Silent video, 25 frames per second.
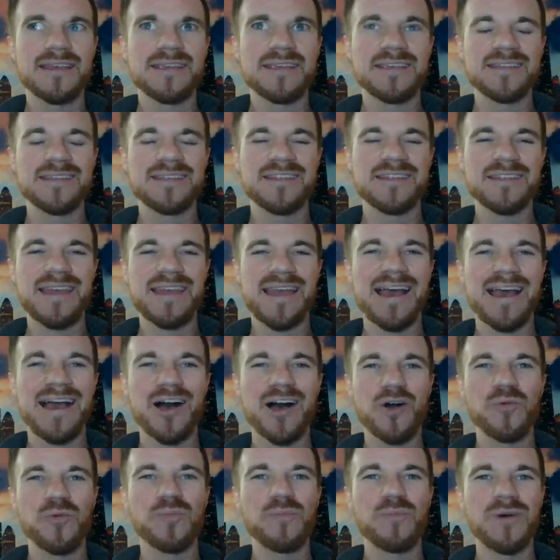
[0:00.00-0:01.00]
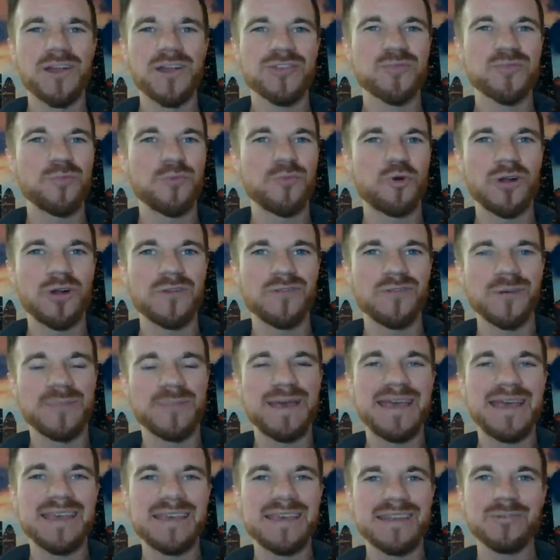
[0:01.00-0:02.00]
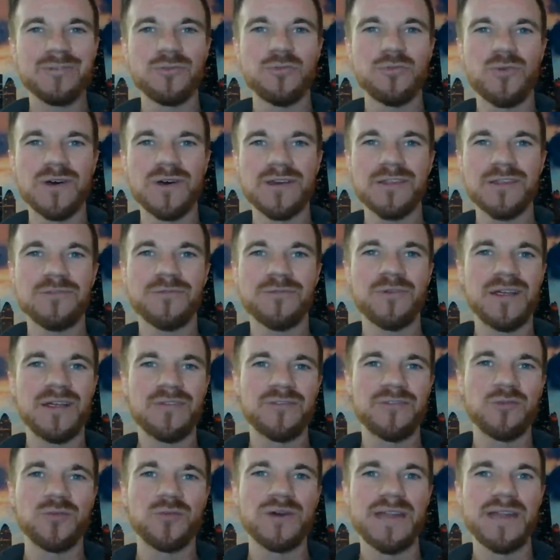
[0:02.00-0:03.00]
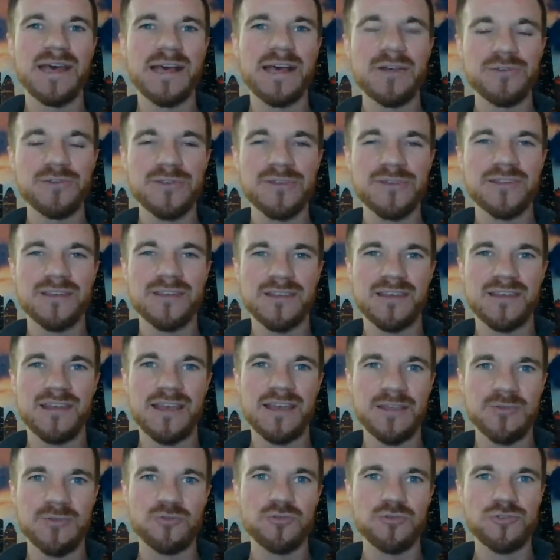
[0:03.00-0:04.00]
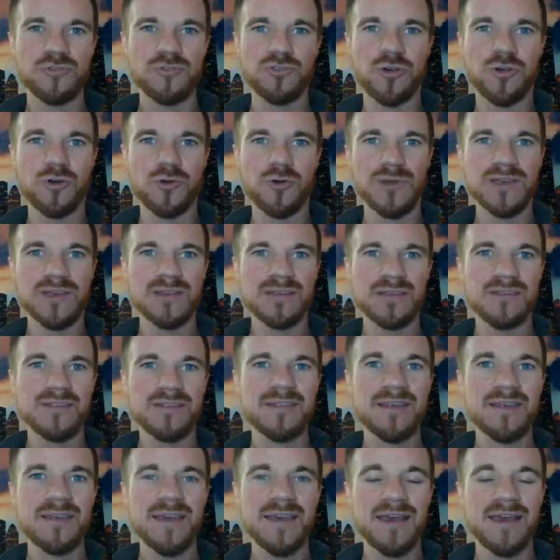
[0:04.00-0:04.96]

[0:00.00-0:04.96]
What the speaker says: just how much more of a pain it was for everyone else to schedule showings,